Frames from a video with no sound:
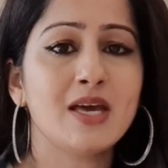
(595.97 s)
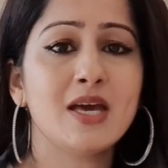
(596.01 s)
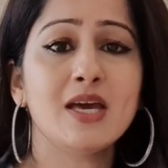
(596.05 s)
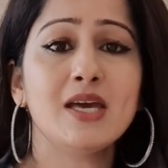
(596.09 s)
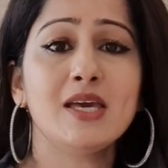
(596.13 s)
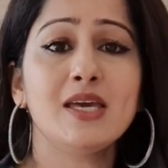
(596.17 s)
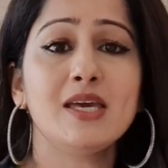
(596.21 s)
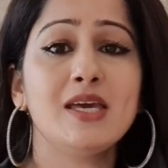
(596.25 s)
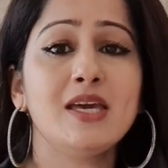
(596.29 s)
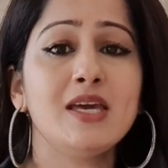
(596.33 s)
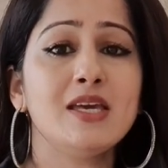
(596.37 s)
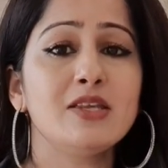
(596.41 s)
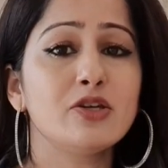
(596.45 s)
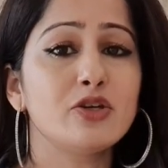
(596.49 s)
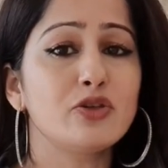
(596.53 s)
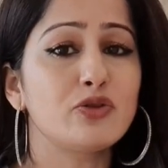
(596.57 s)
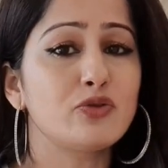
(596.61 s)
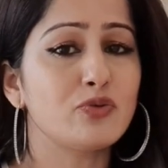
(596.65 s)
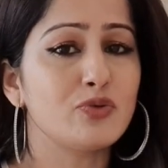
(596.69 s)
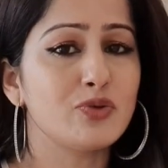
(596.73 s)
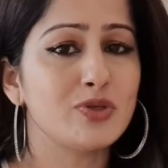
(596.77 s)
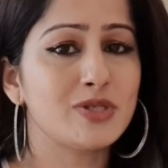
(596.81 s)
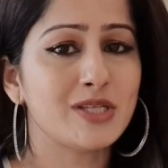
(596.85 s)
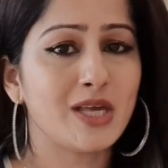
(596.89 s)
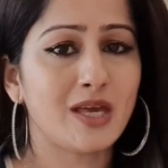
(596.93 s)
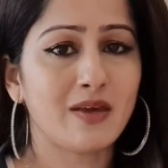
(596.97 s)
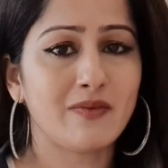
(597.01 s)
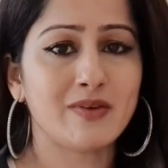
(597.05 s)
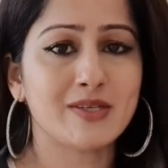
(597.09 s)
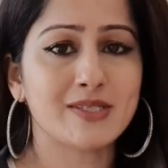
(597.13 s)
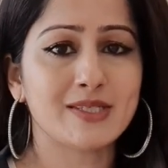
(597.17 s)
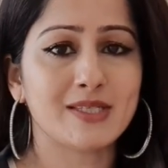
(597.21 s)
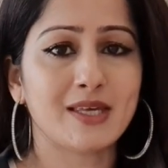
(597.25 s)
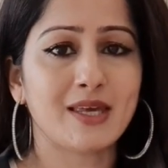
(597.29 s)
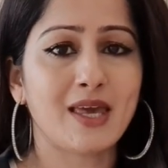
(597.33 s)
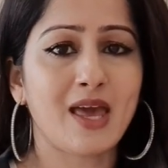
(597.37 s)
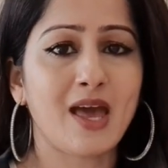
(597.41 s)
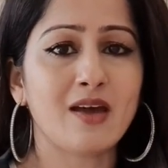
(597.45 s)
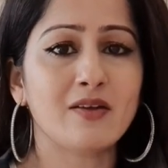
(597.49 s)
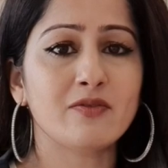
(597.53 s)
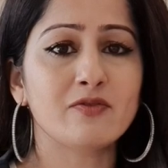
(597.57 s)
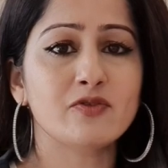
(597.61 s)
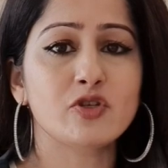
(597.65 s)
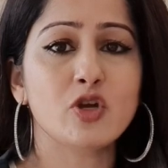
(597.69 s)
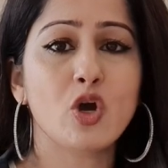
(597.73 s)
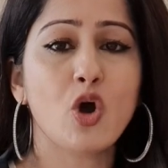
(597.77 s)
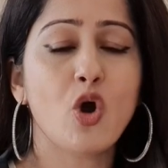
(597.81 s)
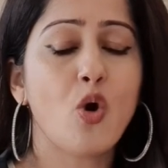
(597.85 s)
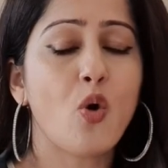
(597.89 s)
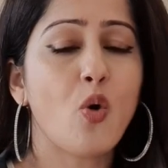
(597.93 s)
either through savings accounts
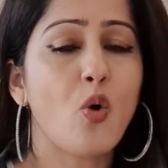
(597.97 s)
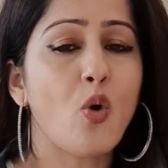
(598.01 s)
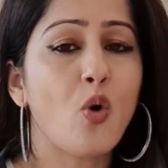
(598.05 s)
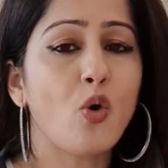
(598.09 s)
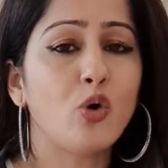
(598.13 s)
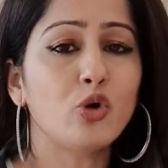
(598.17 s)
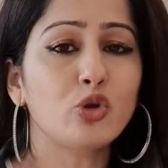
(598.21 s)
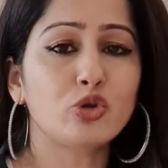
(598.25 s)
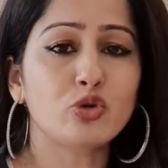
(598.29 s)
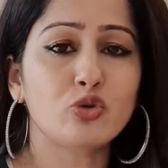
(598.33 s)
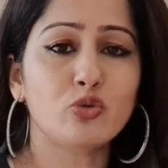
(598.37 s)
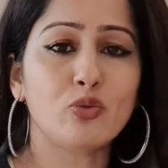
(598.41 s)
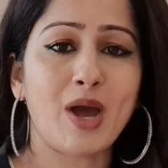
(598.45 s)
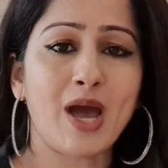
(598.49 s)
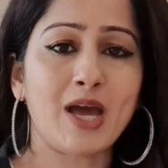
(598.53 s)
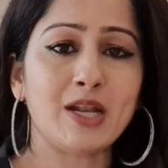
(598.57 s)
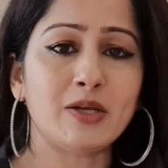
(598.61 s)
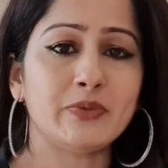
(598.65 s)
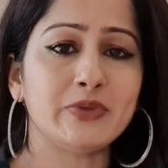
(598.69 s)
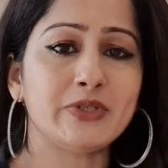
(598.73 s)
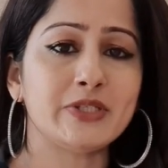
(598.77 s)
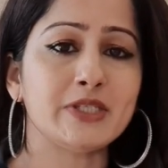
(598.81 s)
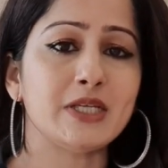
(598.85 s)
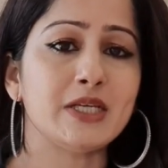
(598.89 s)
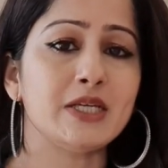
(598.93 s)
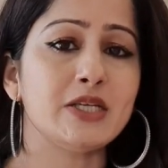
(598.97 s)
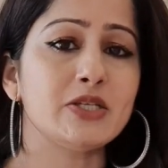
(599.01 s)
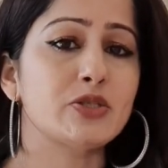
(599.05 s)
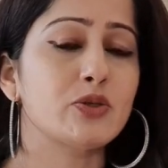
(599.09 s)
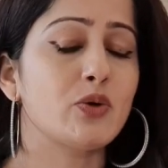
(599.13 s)
or through annuities